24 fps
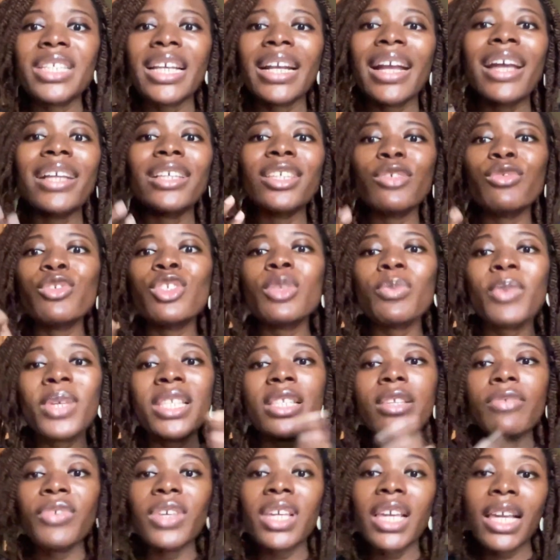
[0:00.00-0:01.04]
I can't give you
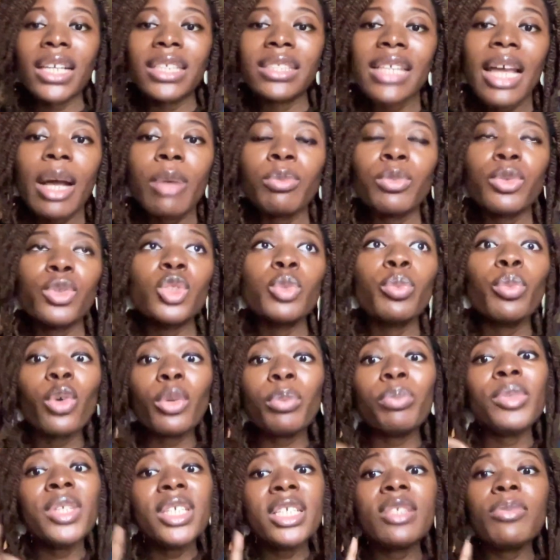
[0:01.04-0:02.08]
specific examples,
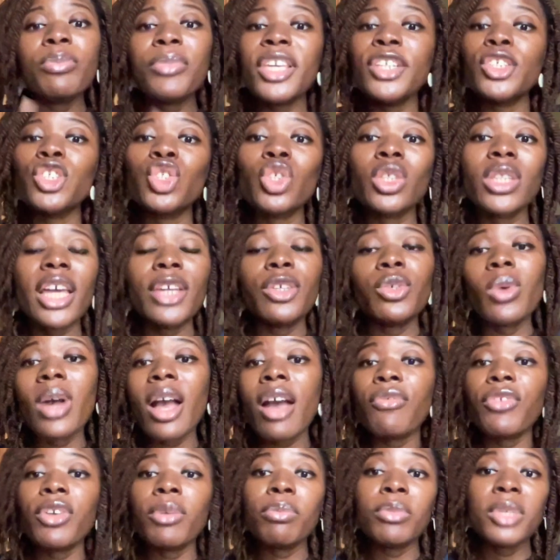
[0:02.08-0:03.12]
but please make sure that you
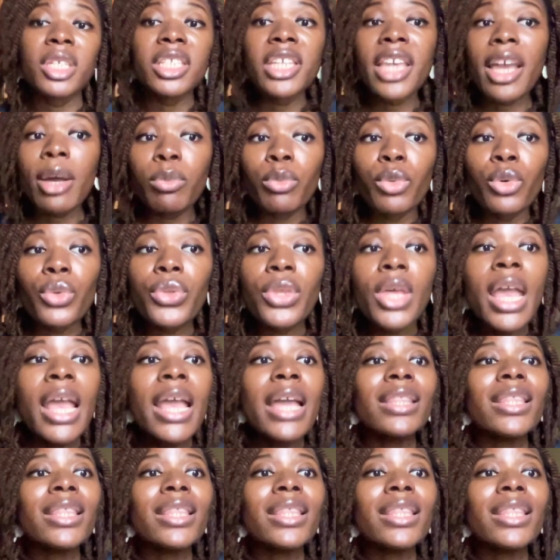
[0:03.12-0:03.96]
have a media booth.